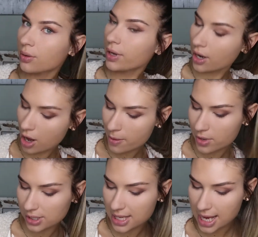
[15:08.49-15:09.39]
We are
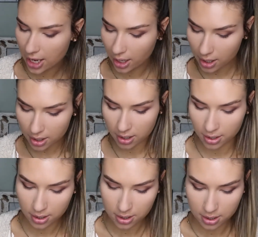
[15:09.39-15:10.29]
almost there.
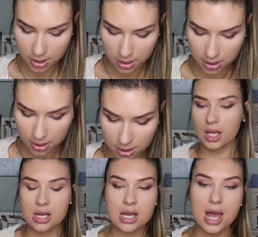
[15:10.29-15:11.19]

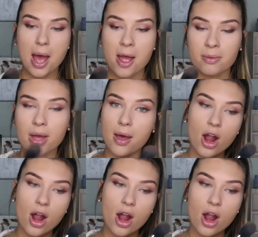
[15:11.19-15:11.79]
I'm